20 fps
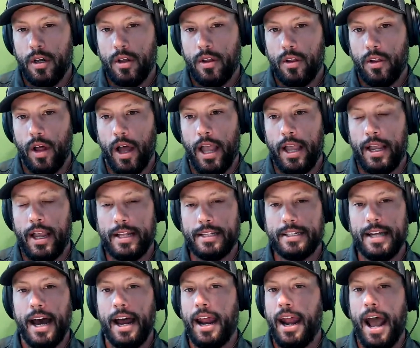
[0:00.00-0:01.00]
Like, it's
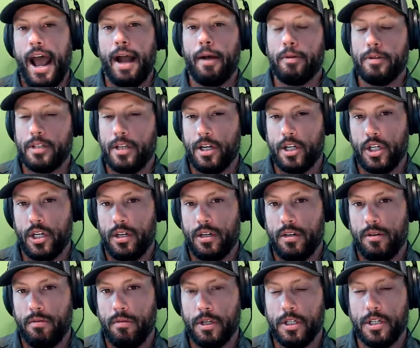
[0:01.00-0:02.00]
not an acquisition,
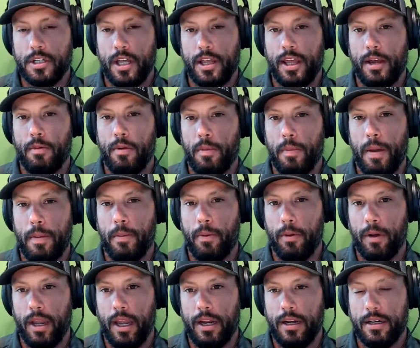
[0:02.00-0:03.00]
which is, I think, where people
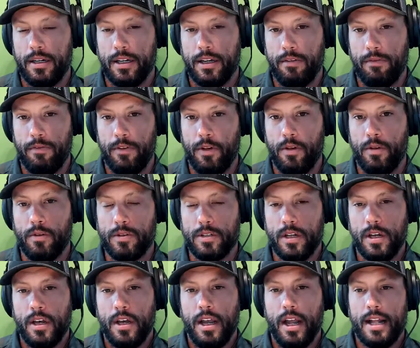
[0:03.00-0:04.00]
get confused.
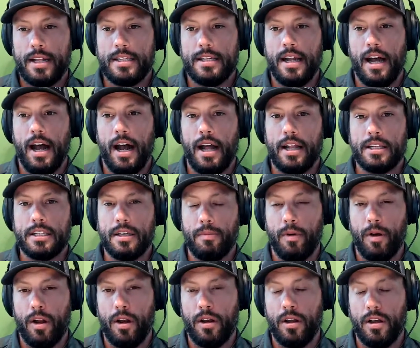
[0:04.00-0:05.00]
It's not
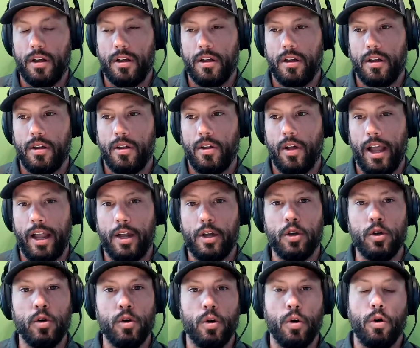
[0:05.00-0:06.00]
someone like
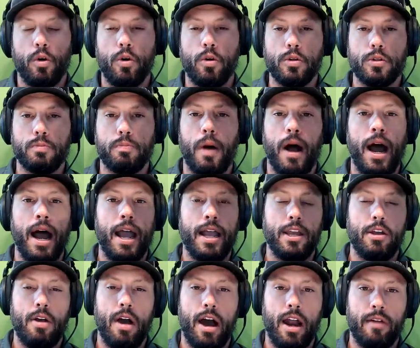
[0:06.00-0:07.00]
Google who's buying
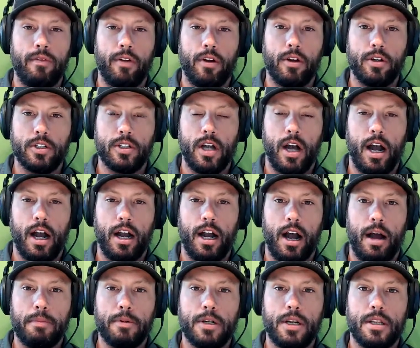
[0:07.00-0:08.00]
you out of your stock
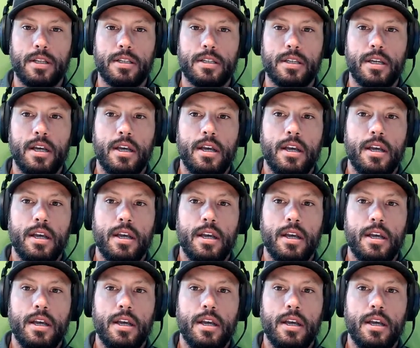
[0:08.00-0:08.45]
options.